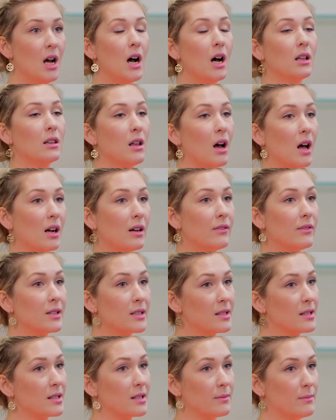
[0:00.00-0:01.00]
A lot of
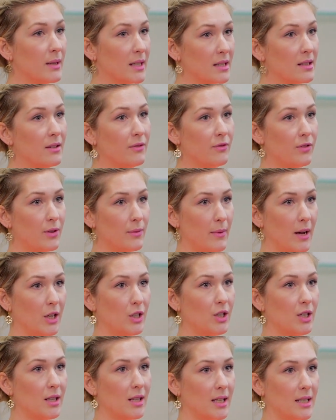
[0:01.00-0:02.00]
this is
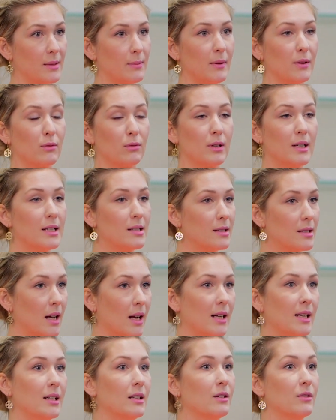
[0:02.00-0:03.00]
misinformation that's been
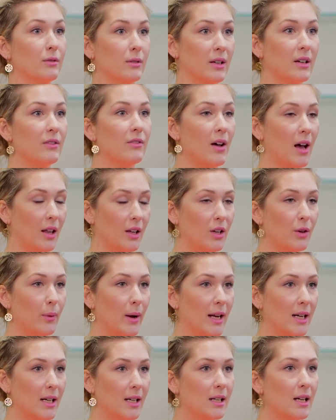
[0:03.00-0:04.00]
restudied and
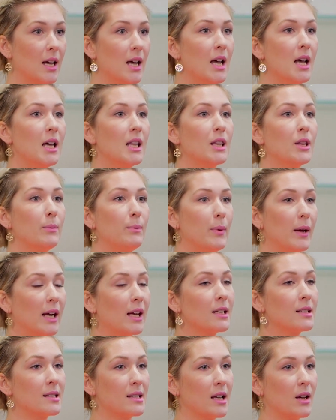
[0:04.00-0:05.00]
reevaluated. The
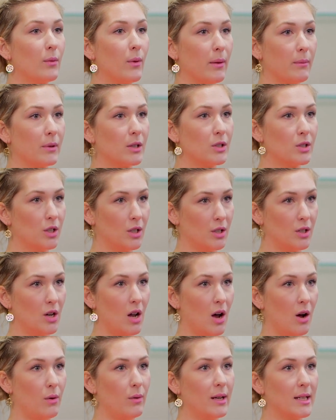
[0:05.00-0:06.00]
biggest thing women should
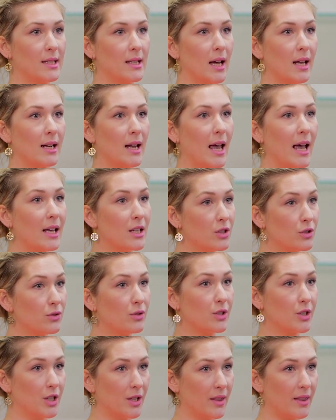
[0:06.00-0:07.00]
know is that
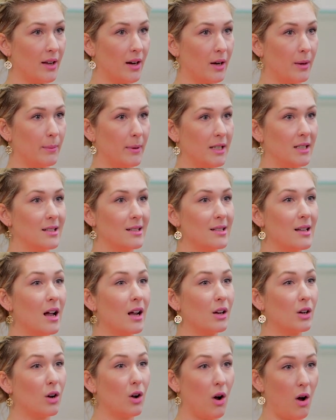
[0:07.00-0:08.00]
estrogen therapy does
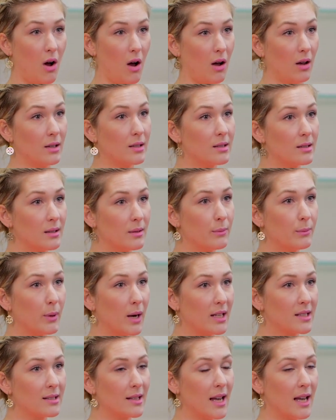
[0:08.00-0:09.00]
not cause
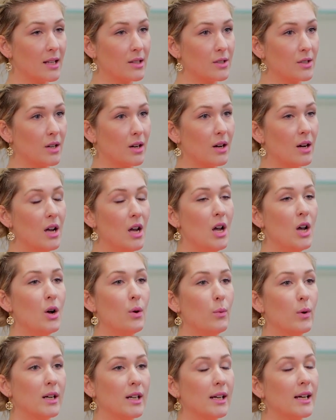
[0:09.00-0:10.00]
breast cancer.
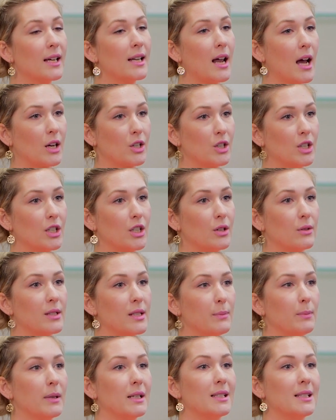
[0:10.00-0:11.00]
What it can actually do is
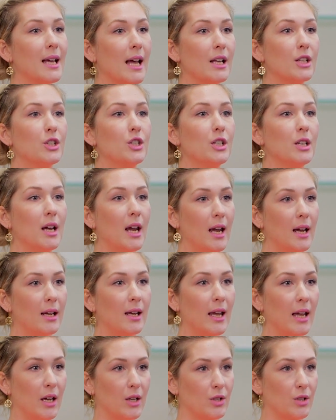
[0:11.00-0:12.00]
potentiate
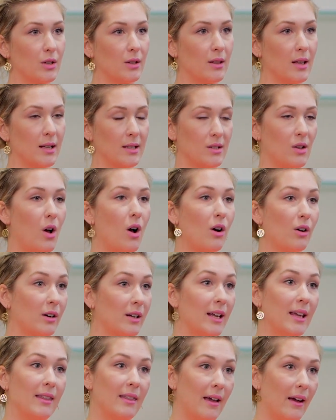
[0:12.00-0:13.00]
cancer that's
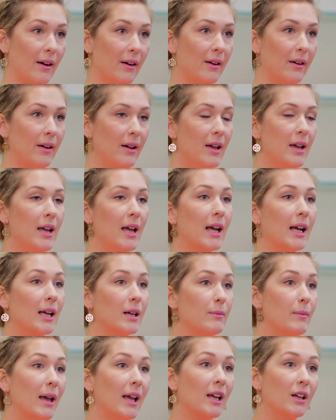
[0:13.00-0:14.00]
already there. It
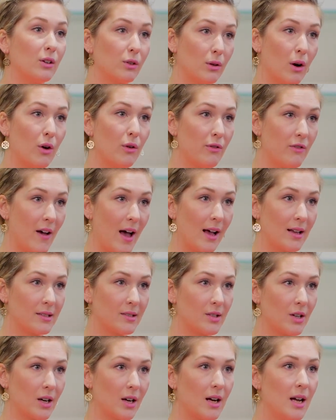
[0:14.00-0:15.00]
can make it grow
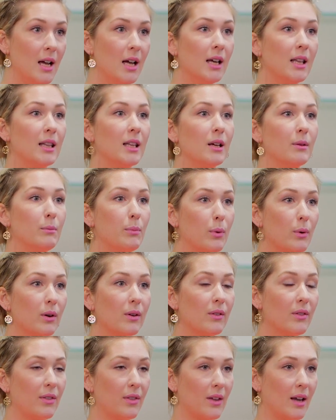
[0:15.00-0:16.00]
faster. The
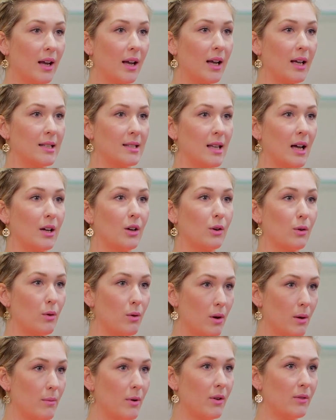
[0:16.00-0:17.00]
important thing is that your
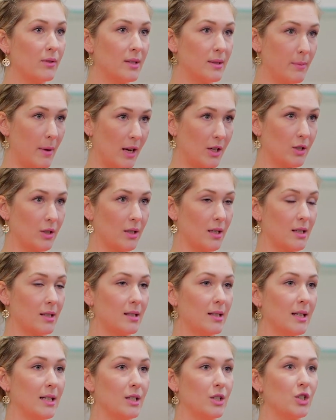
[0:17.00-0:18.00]
hormone specialist
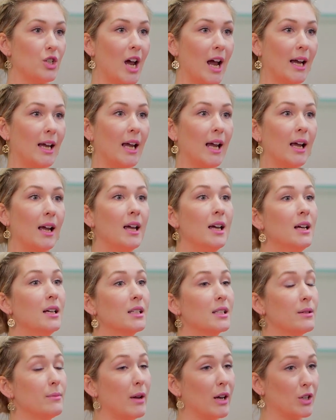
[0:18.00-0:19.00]
is checking
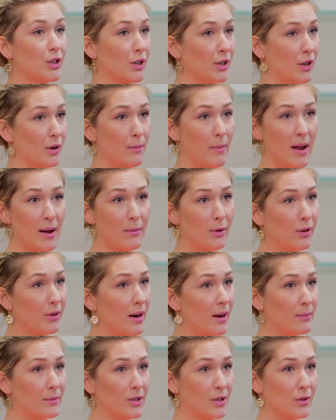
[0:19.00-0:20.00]
to make sure your
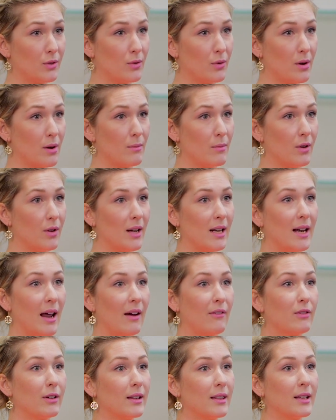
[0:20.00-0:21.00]
mammograms are normal and
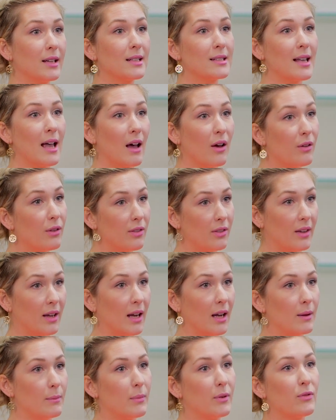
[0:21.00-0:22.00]
everything's
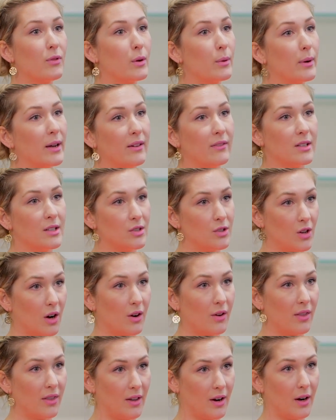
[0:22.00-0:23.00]
healthy before we even
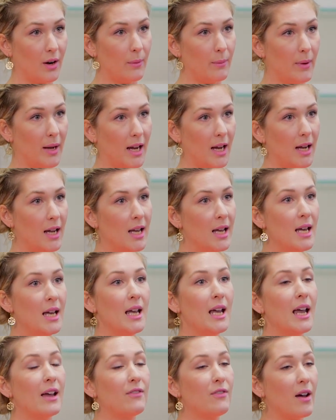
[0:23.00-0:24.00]
start therapy.
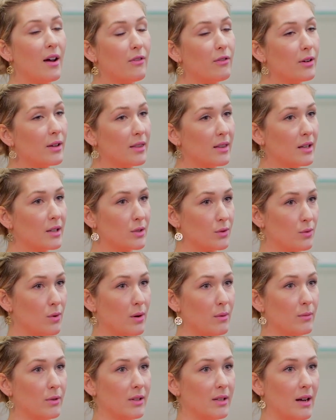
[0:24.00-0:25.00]
If everything's
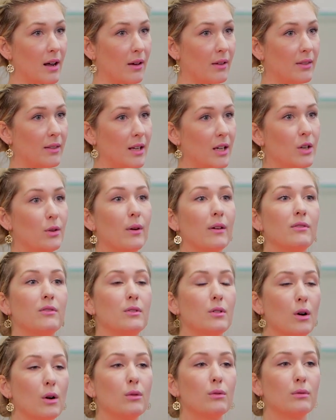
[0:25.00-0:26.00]
normal and healthy, you have
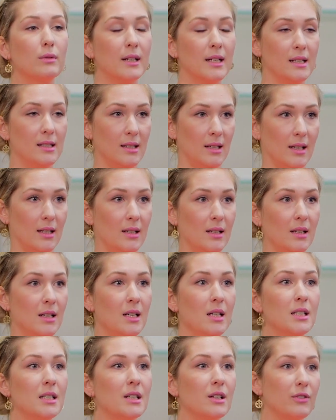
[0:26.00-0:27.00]
no reason
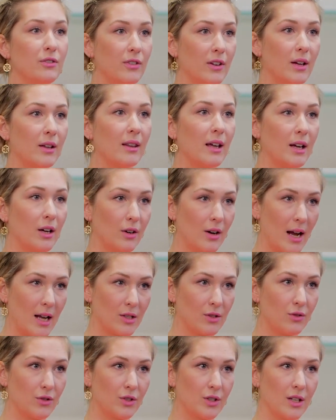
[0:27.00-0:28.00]
to feel that your
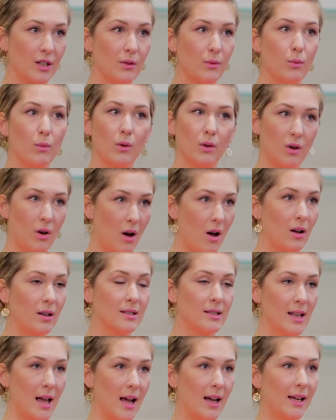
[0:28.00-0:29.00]
estrogen will cause
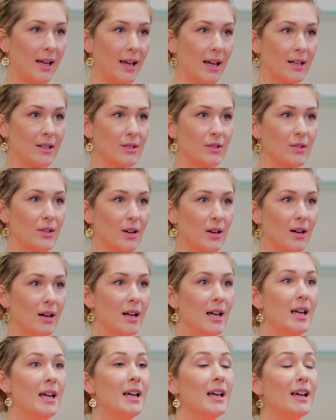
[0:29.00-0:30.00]
that cancer.
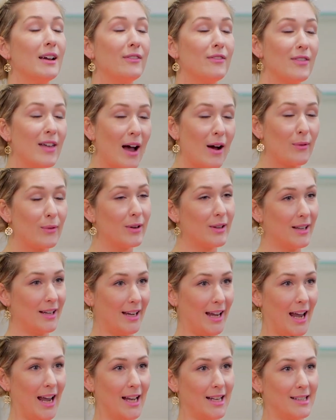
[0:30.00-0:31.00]
If that were the
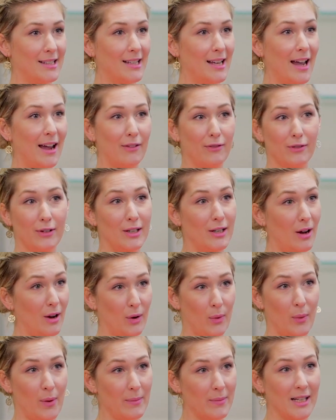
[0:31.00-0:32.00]
case, every young
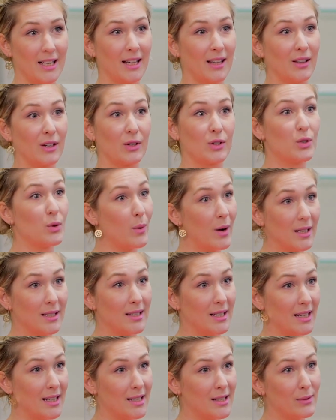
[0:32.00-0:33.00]
woman in their
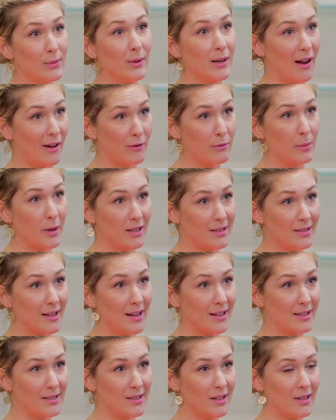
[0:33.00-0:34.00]
20s would have breast
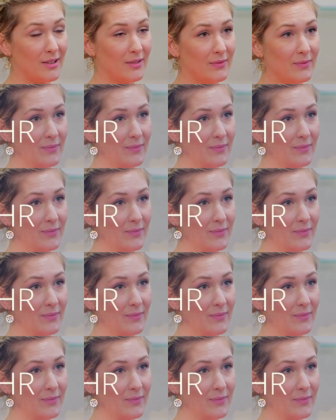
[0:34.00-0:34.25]
cancer.